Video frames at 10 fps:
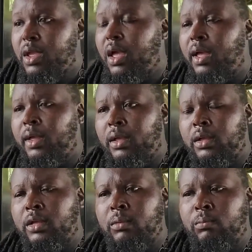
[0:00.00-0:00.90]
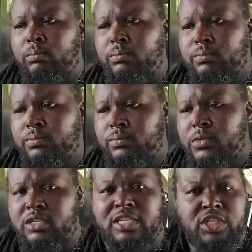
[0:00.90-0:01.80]

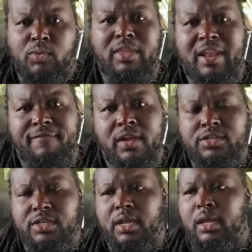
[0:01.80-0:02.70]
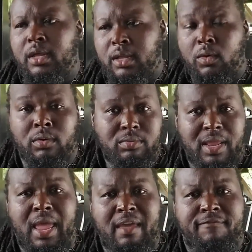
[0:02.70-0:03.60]
Because that's just the way that I function, or
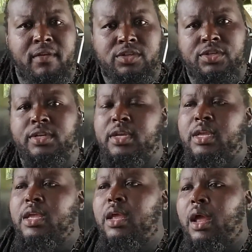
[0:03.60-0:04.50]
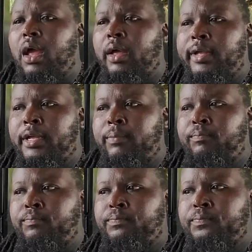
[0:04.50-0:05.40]
have functioned.
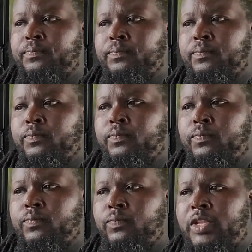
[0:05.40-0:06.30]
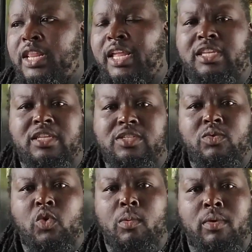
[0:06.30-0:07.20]
Getting into this new
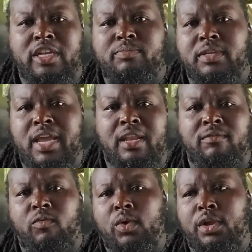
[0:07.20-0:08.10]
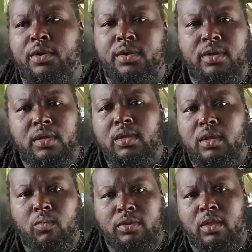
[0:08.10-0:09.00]
normal has been kind of weird
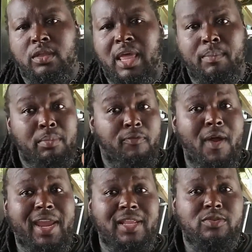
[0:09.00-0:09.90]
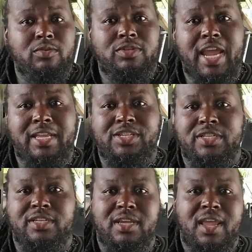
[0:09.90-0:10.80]
with all of that. But before I get into a new
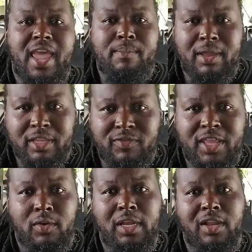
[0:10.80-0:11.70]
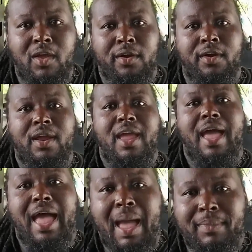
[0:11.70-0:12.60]
tangent and make this video any longer,
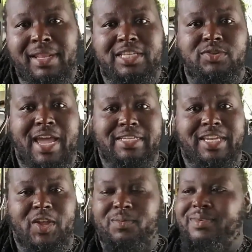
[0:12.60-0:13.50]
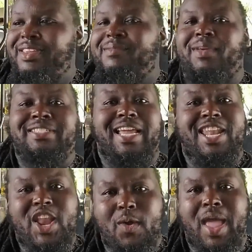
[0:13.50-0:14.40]
I'm going to let you guys go, because I
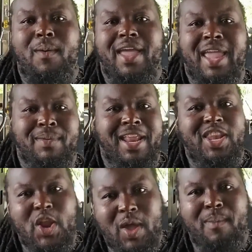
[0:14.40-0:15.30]
know how I am and I know how